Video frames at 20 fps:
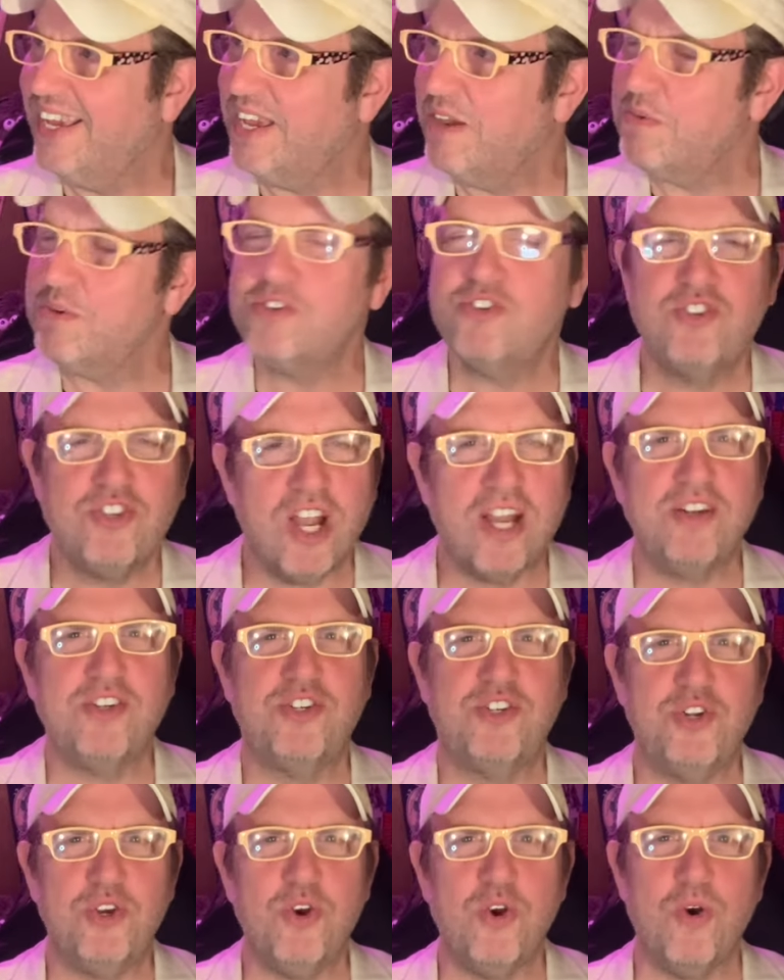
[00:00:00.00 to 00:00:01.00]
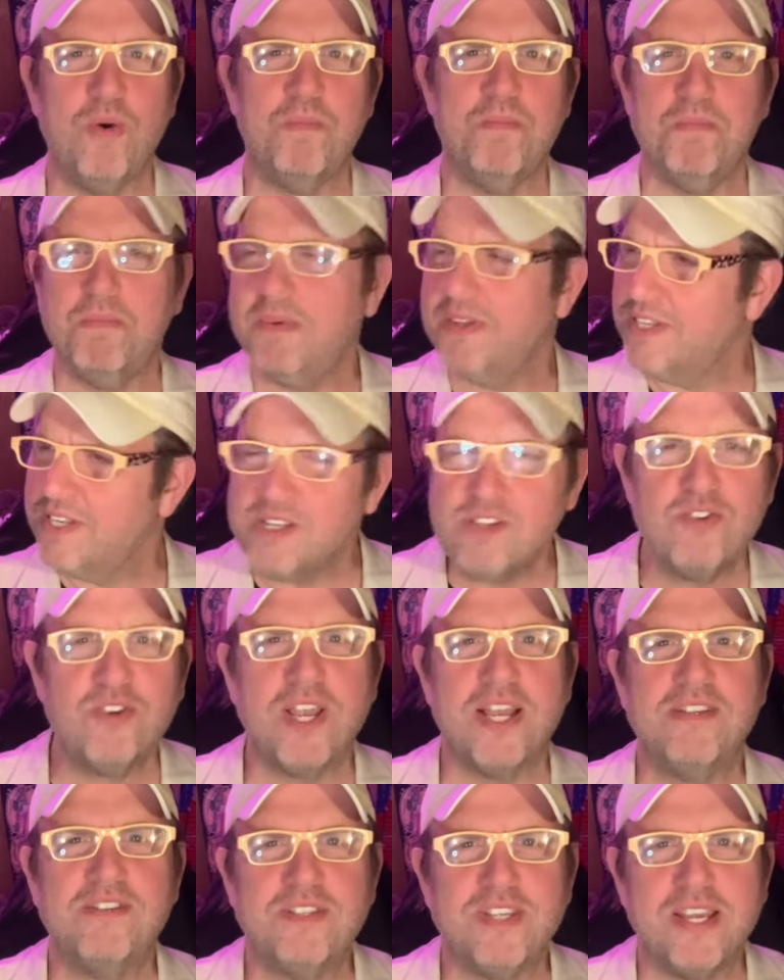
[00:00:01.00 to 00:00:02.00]
It was Judge Doom. Didn't you
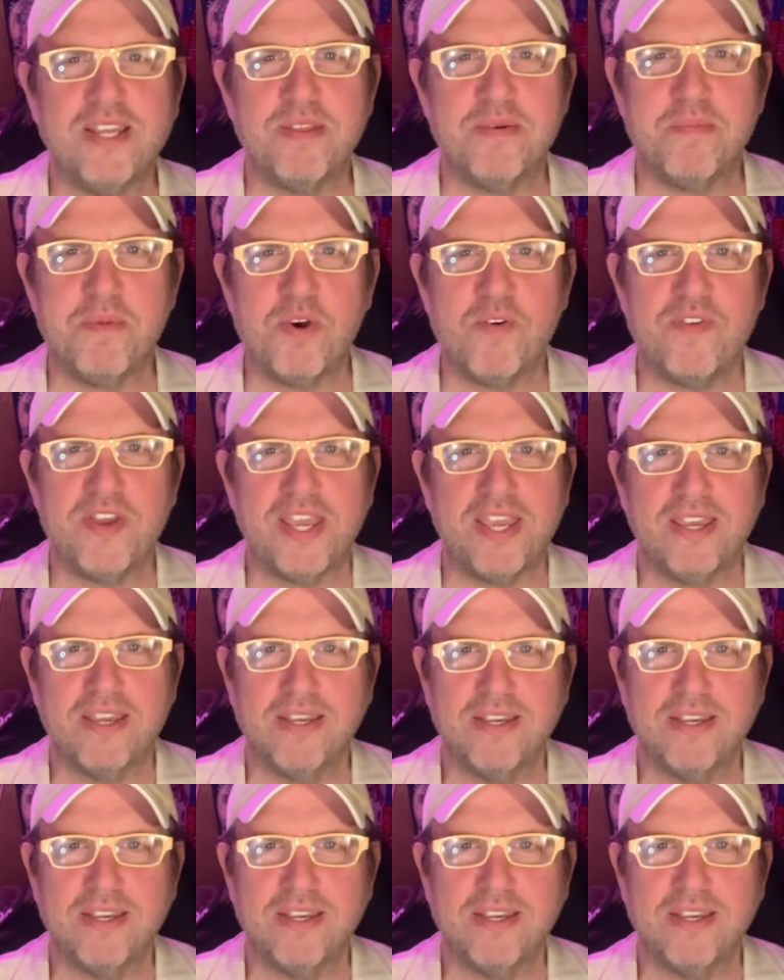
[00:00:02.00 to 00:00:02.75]
guys see the movie?